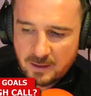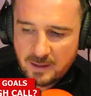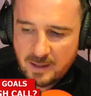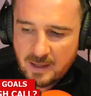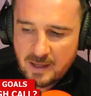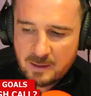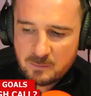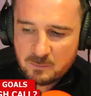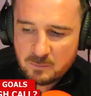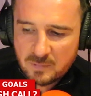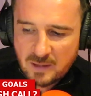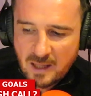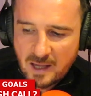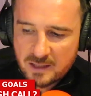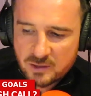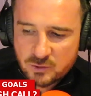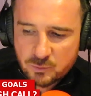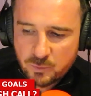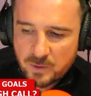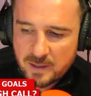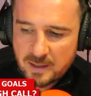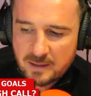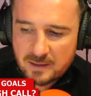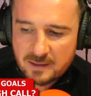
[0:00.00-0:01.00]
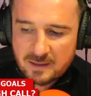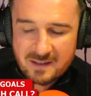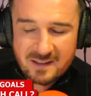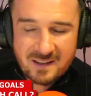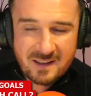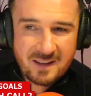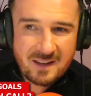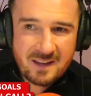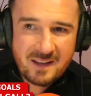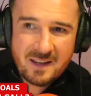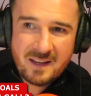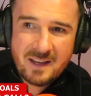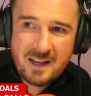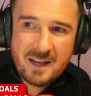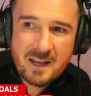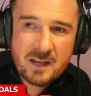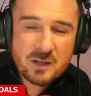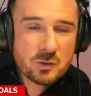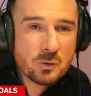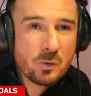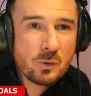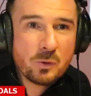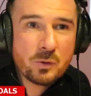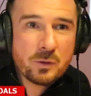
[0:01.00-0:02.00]
last week,
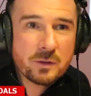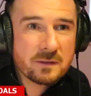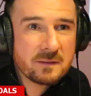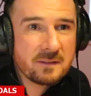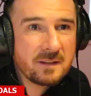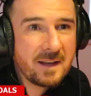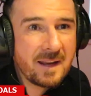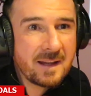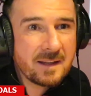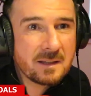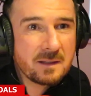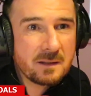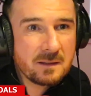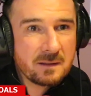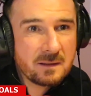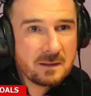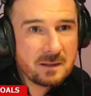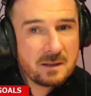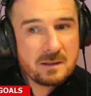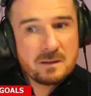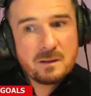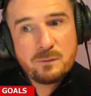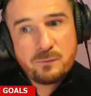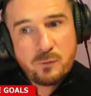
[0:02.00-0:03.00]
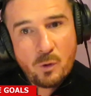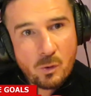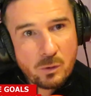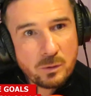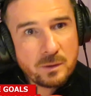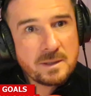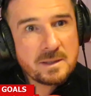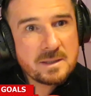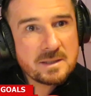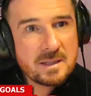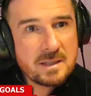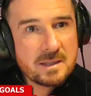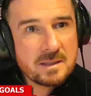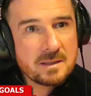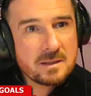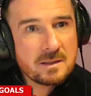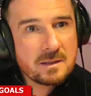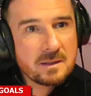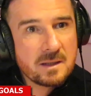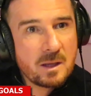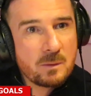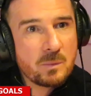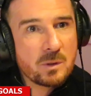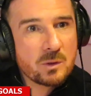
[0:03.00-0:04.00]
it's not looking tonight like the following season
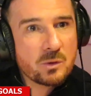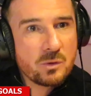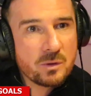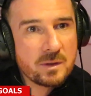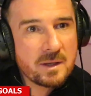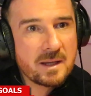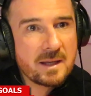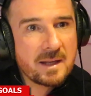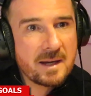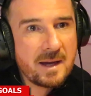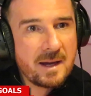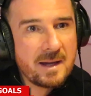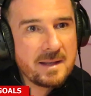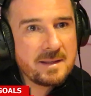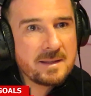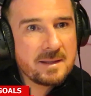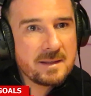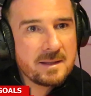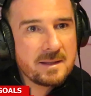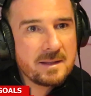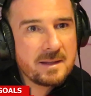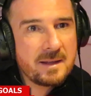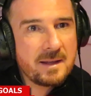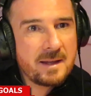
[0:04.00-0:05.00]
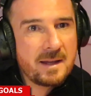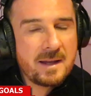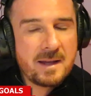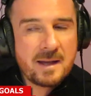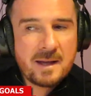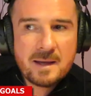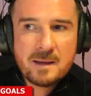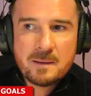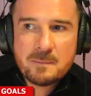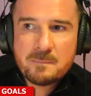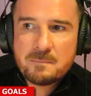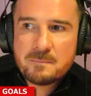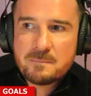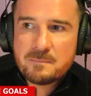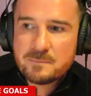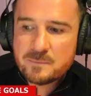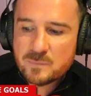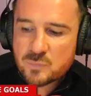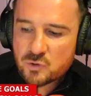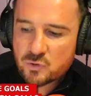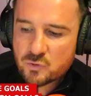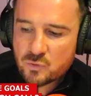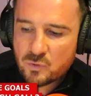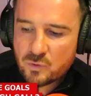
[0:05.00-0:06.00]
that we're going to get it in.
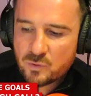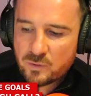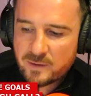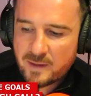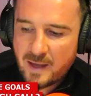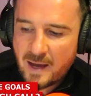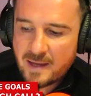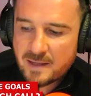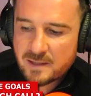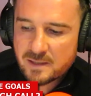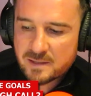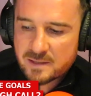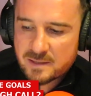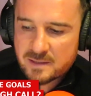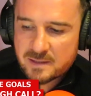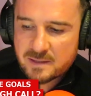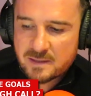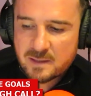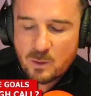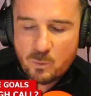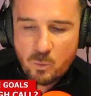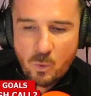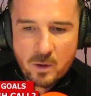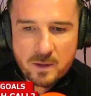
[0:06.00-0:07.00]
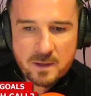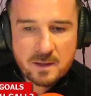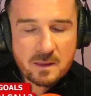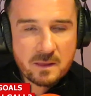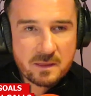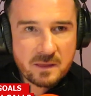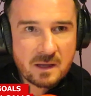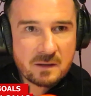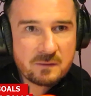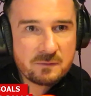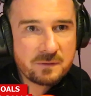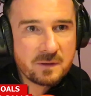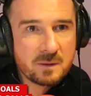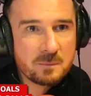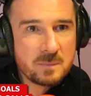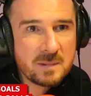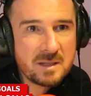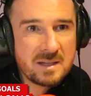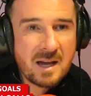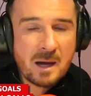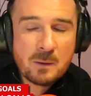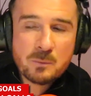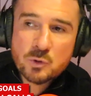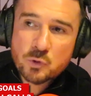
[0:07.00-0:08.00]
So that's the worrying thing for
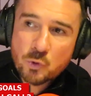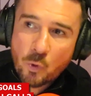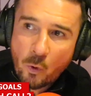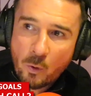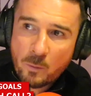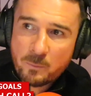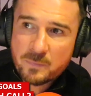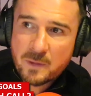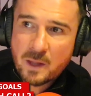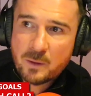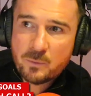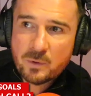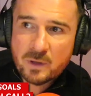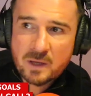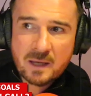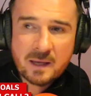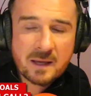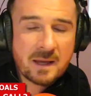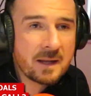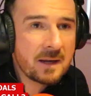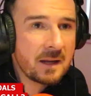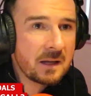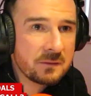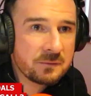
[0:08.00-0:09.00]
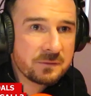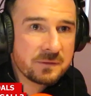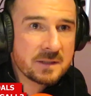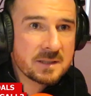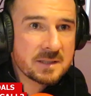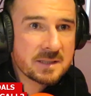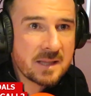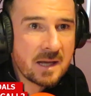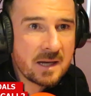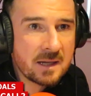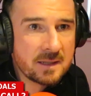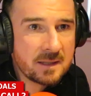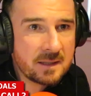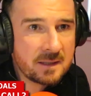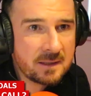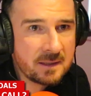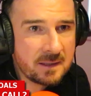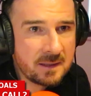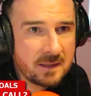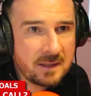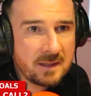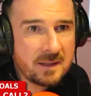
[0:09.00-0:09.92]
me. I was hoping that we could get it in for the start of